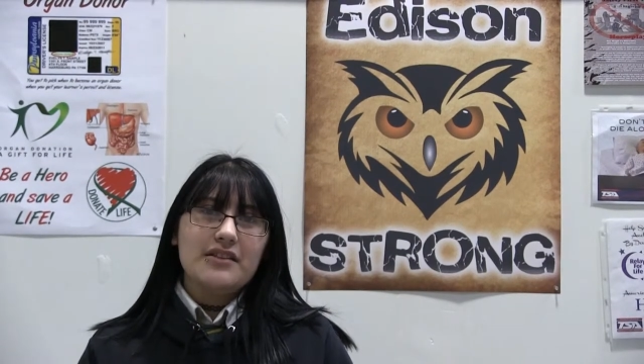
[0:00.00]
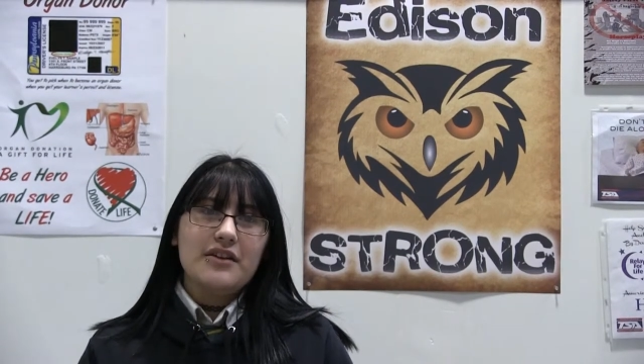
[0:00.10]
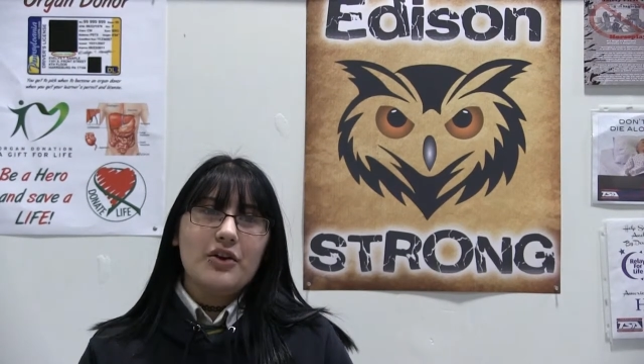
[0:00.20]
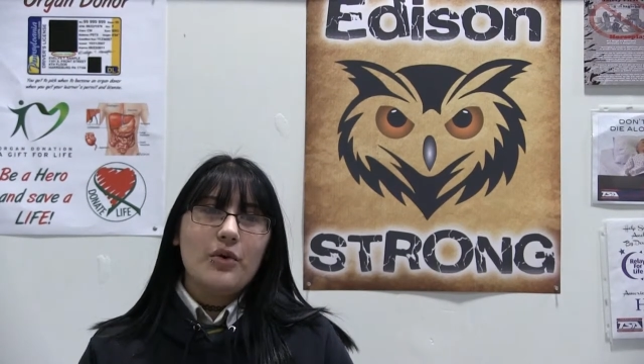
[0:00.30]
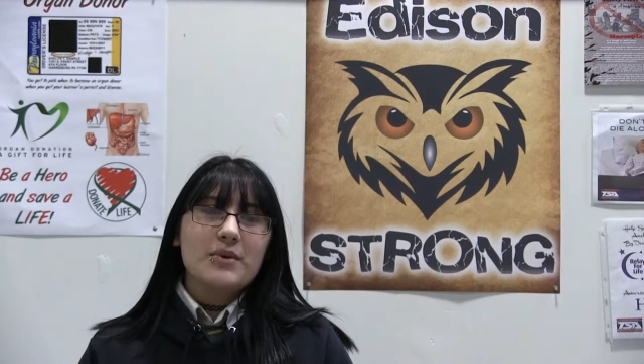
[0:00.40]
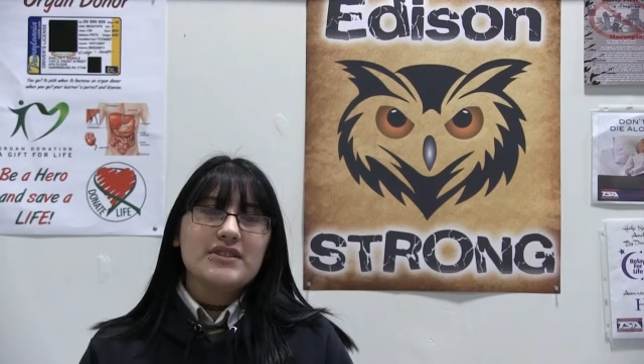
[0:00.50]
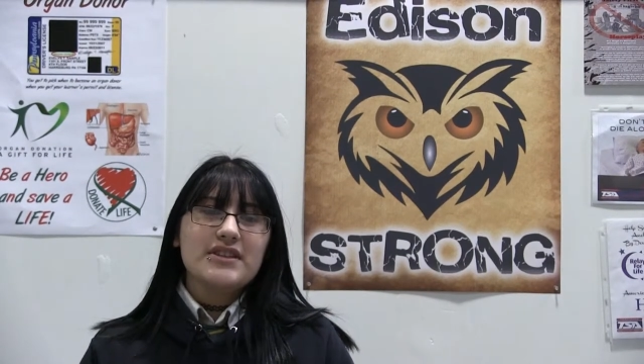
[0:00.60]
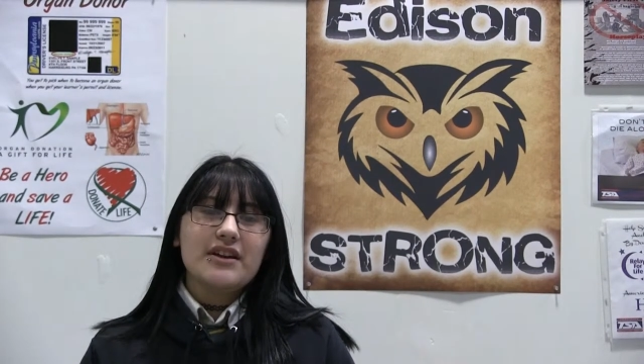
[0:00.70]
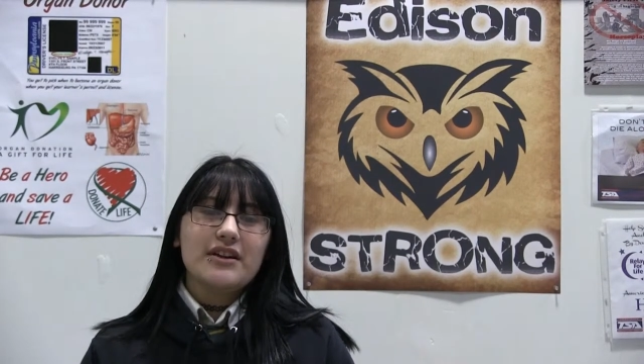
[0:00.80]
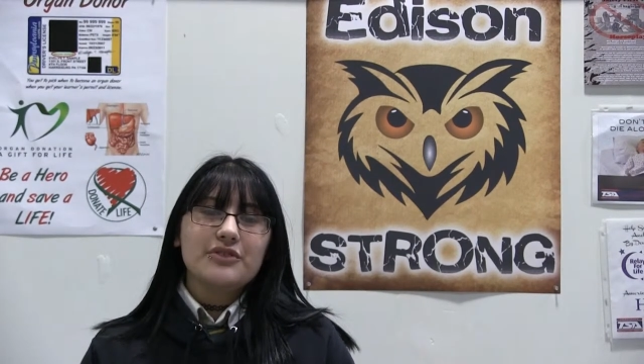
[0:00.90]
They're always
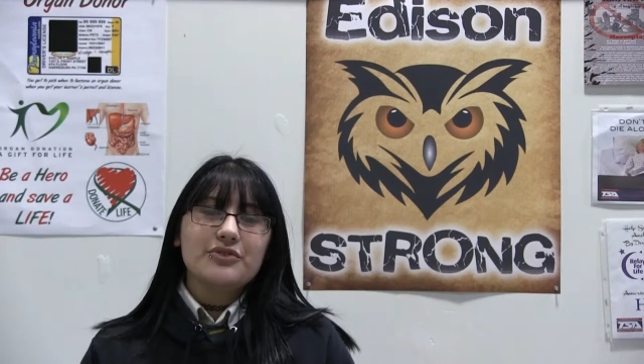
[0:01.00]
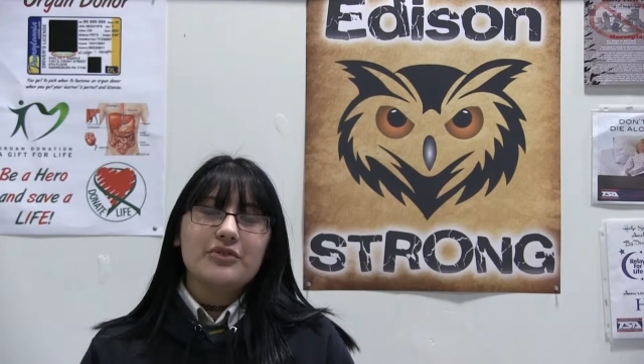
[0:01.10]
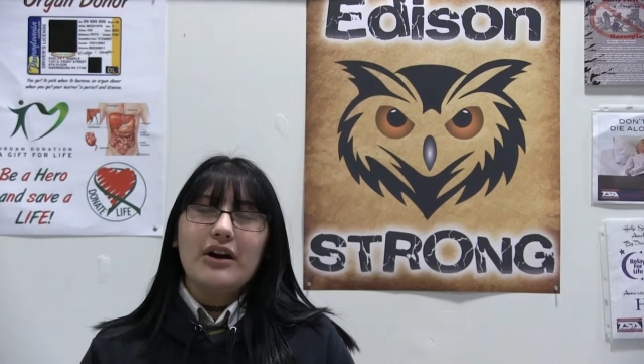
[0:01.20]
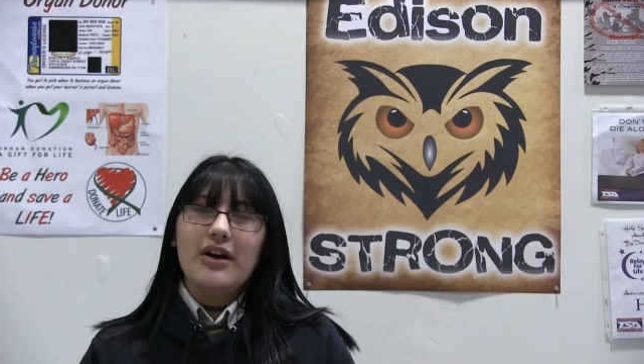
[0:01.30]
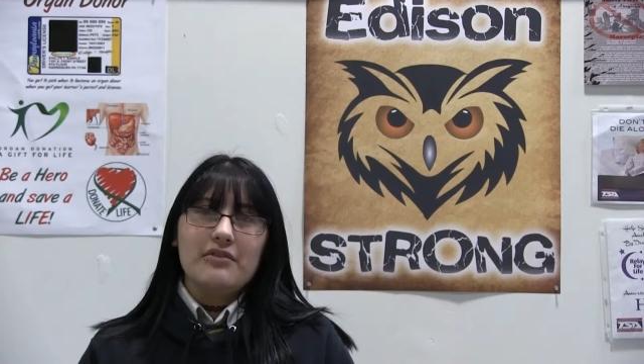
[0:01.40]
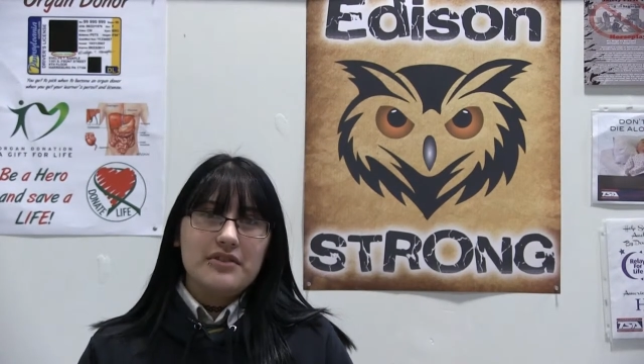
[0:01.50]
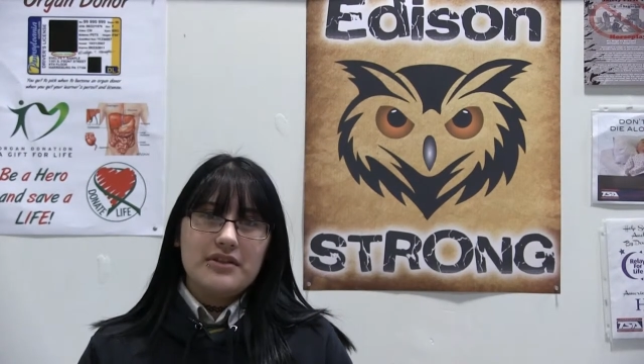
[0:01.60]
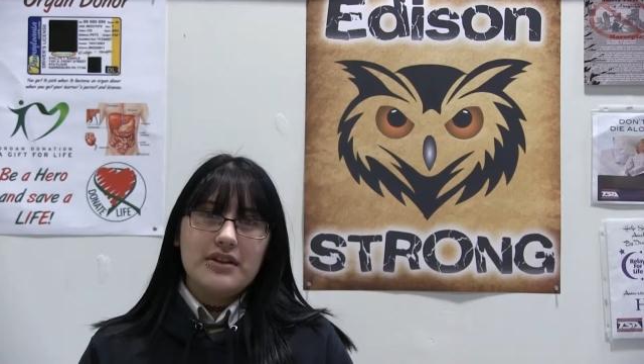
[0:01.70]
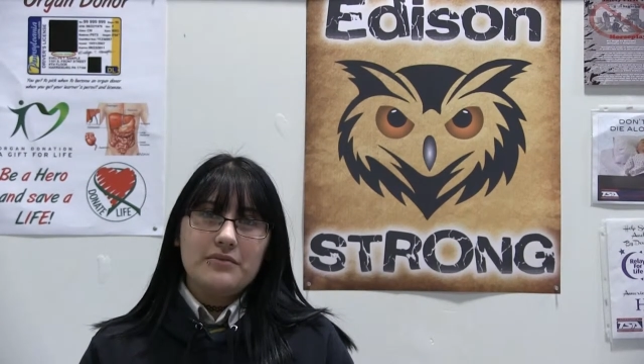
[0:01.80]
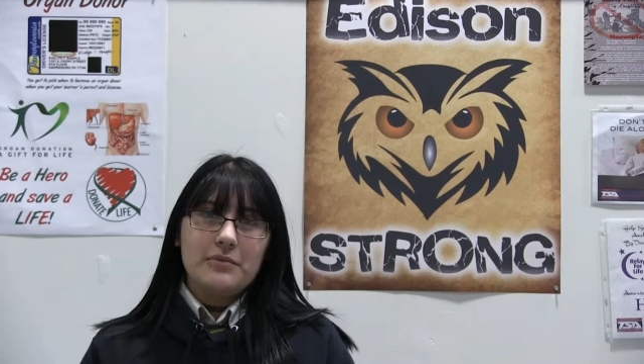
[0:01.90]
there throughout
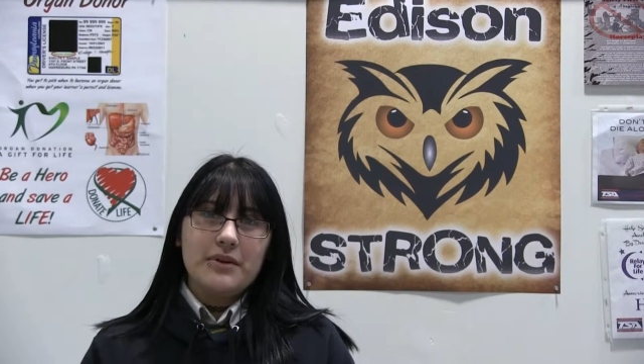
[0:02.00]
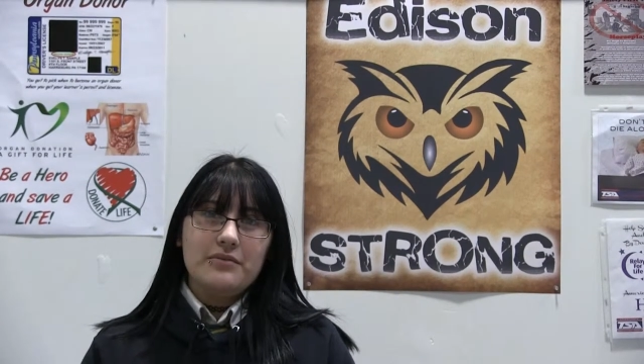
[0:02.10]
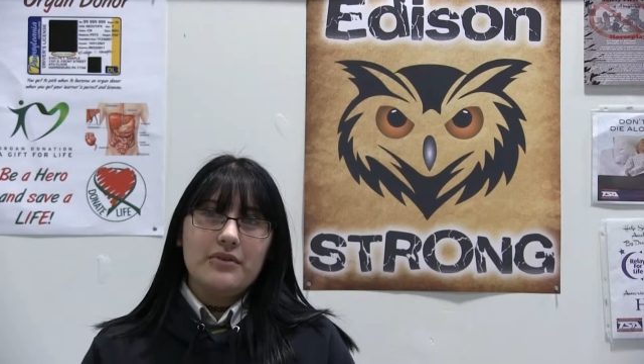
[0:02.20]
everything for me,